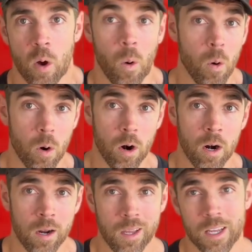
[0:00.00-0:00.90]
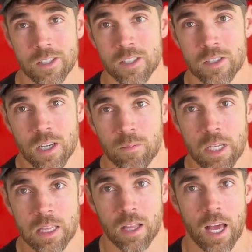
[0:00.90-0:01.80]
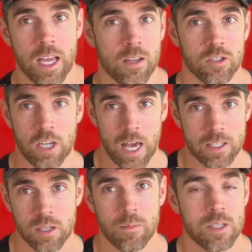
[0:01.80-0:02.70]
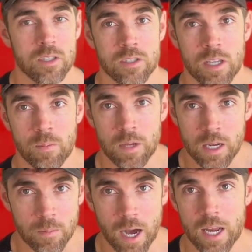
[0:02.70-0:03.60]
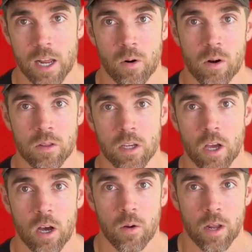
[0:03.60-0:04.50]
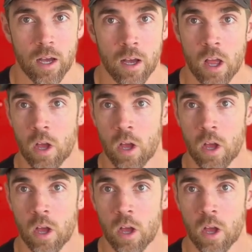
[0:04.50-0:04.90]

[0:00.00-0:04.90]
Or is it something like Jackson, Mississippi to Minot, North Dakota,